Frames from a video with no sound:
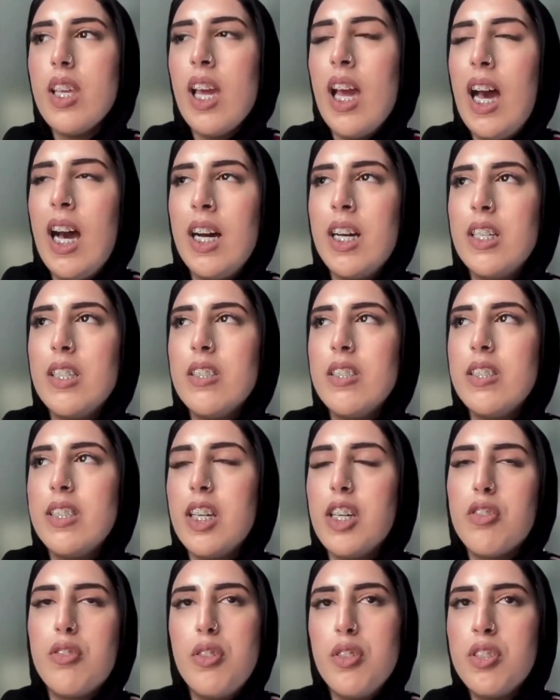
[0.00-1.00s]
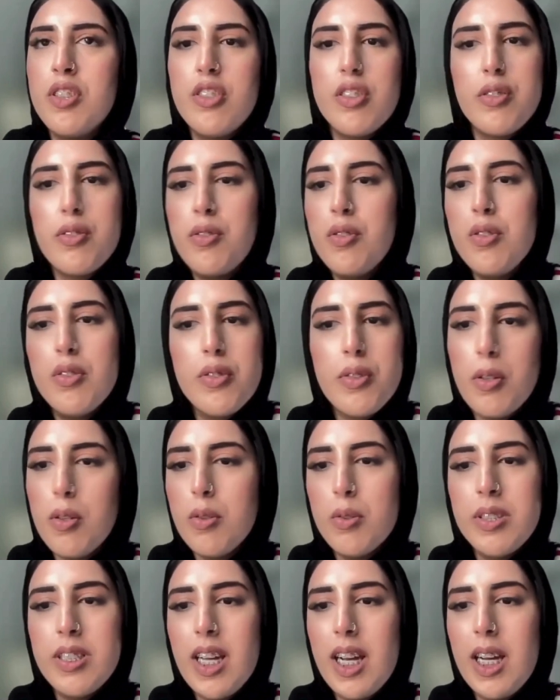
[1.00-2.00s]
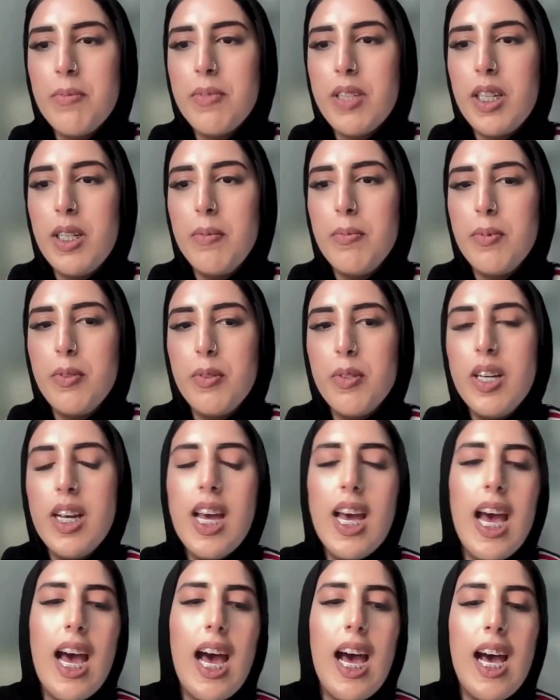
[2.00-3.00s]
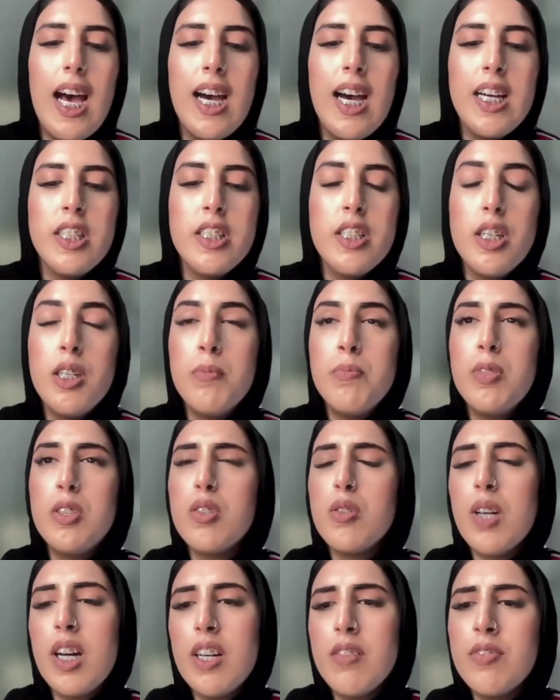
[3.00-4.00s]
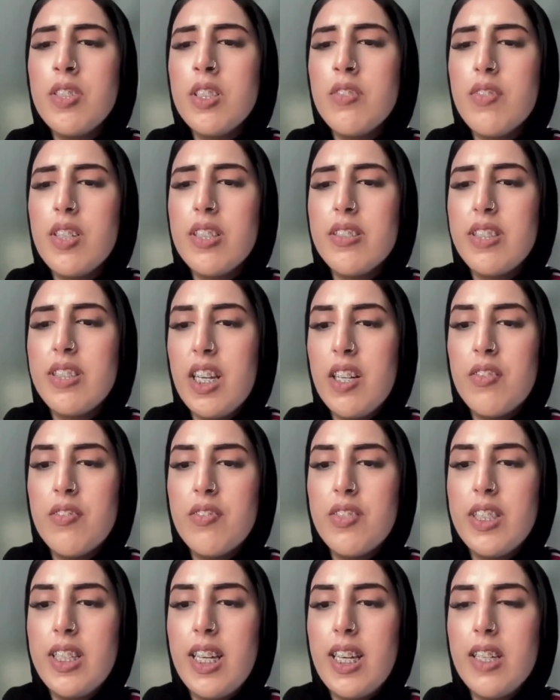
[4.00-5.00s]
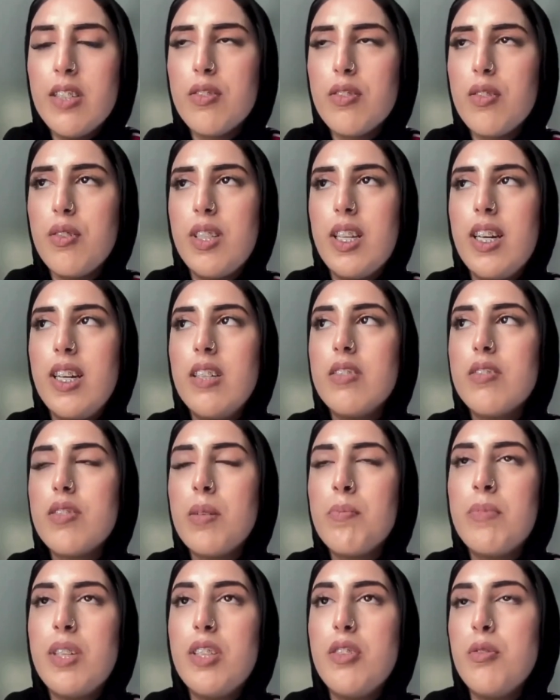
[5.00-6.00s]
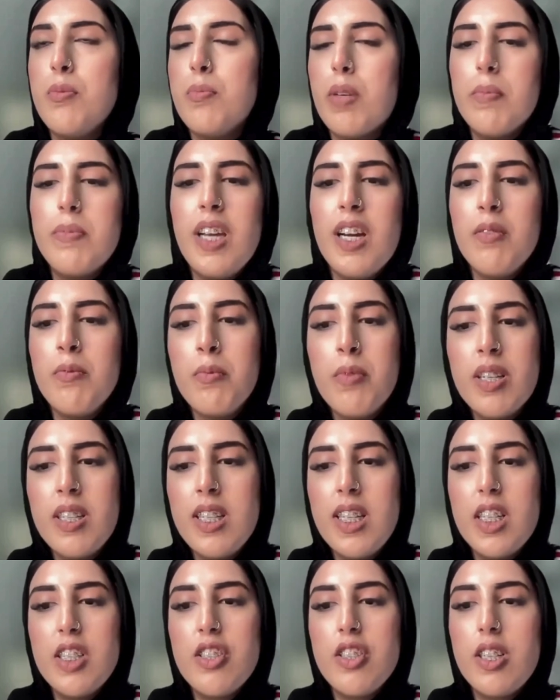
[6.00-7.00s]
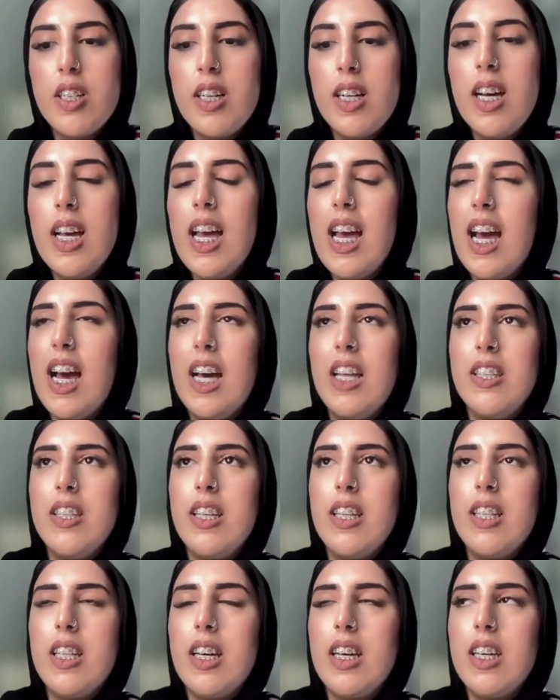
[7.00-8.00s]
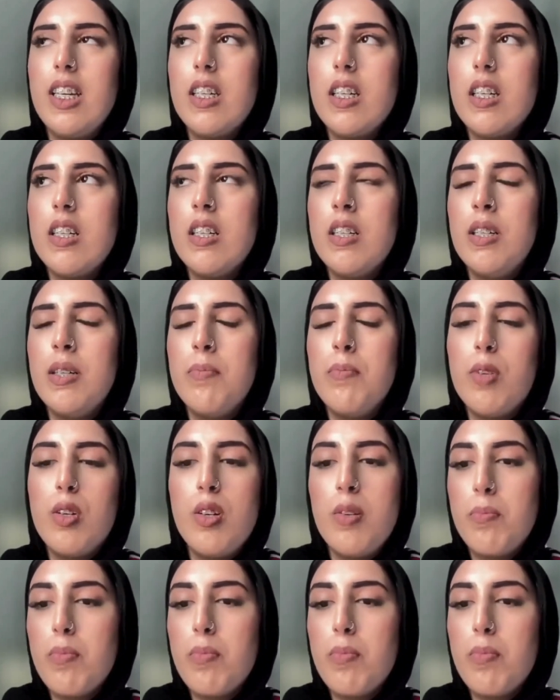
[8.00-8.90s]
and yeah, so you can just choose your own timetable, and you don't have university every day. So like some days you'll probably have one lecture, and then like or a